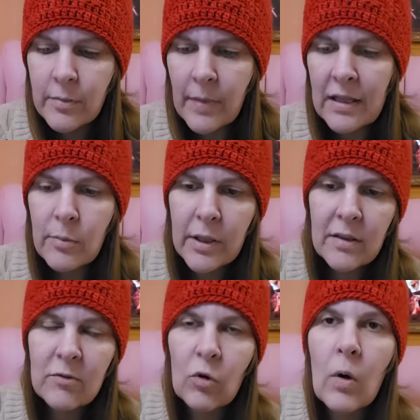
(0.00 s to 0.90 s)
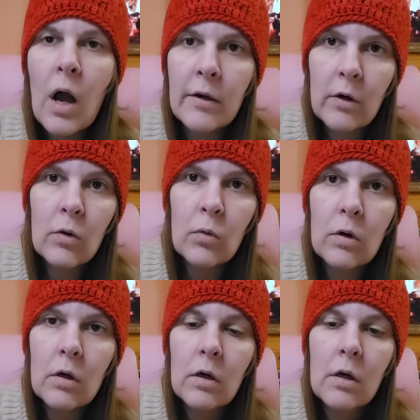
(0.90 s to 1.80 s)
Malabrigo Verano,
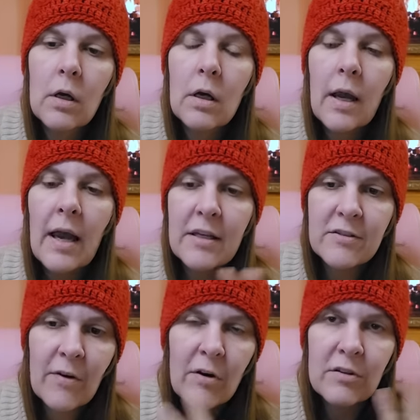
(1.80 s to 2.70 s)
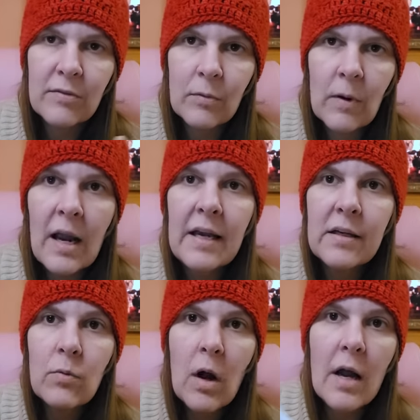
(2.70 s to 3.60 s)
as far as
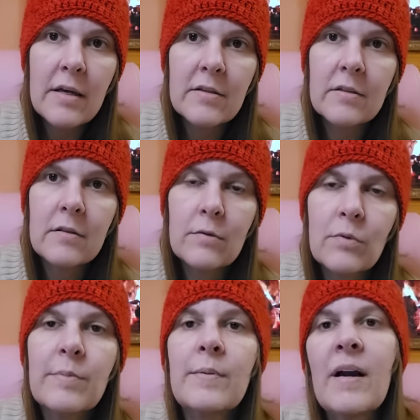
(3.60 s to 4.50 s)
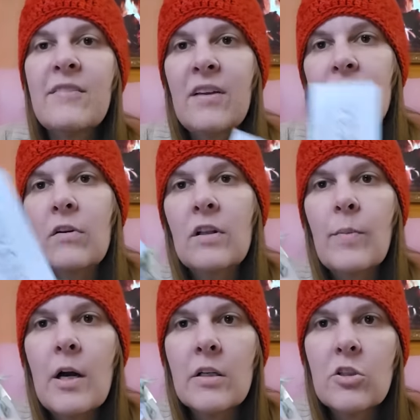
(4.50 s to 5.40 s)
variety-wise, would be my favorite of the
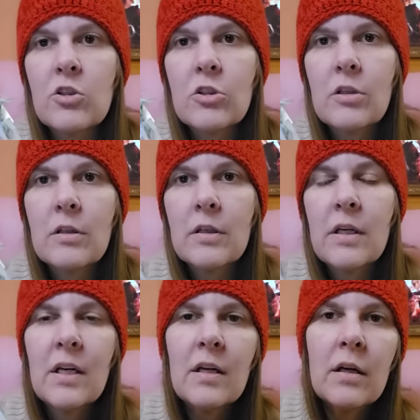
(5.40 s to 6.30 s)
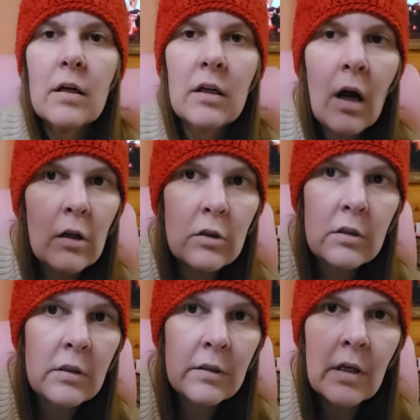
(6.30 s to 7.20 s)
bunch.
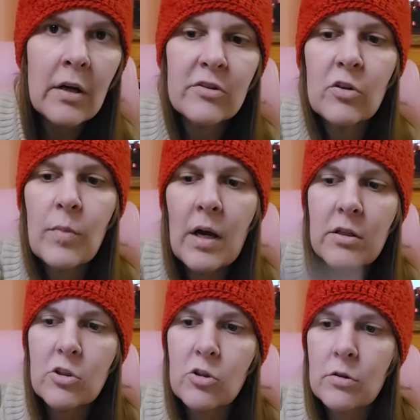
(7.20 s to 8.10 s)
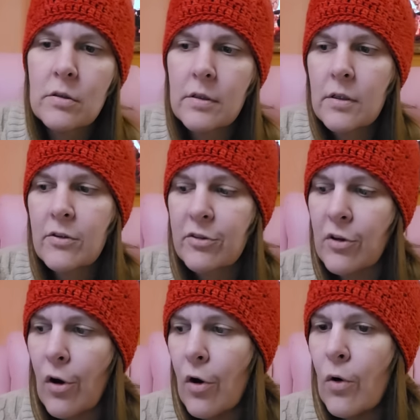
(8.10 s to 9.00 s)
Color, not so much.
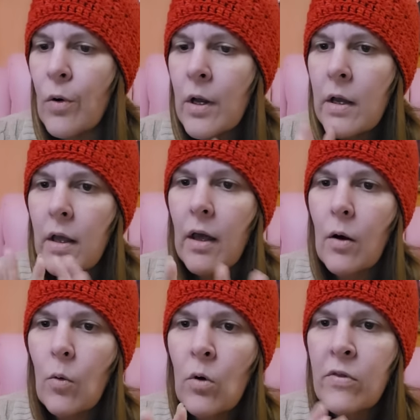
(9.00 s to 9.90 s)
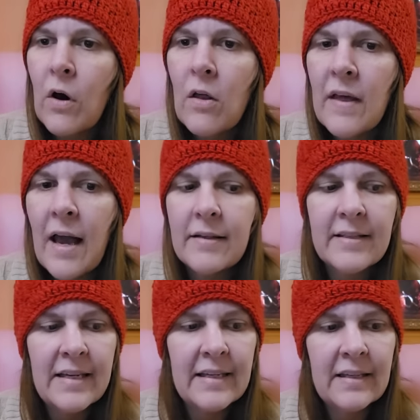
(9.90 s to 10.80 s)
So, with all that
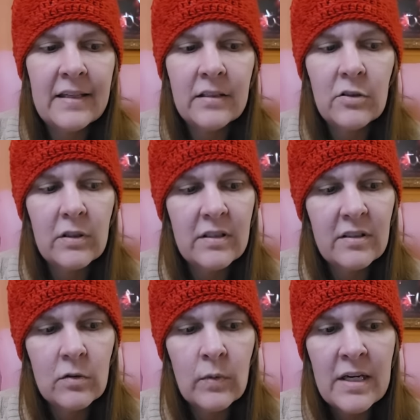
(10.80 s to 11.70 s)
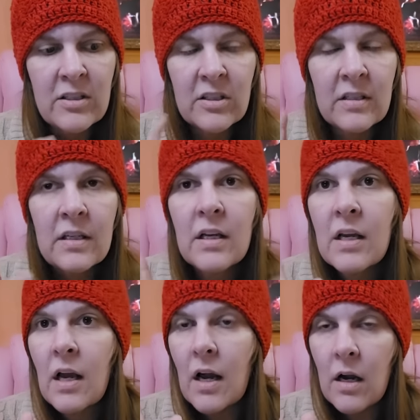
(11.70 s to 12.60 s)
taken into consideration,
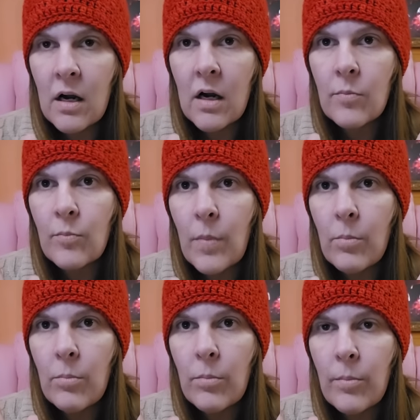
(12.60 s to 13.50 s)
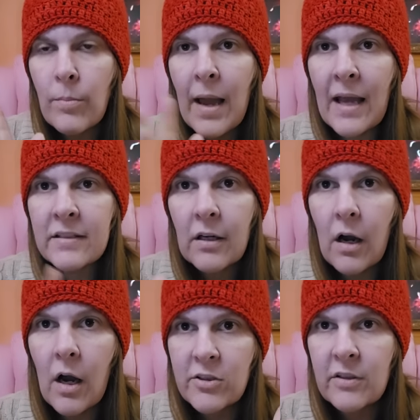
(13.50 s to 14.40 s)
um, Mad
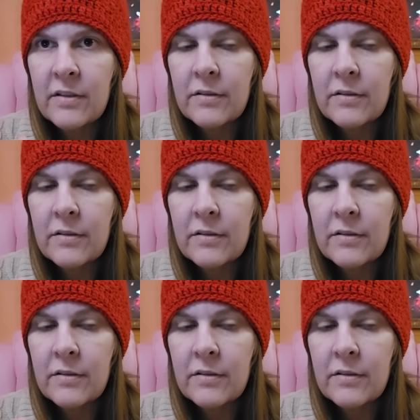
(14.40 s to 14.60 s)
Tosh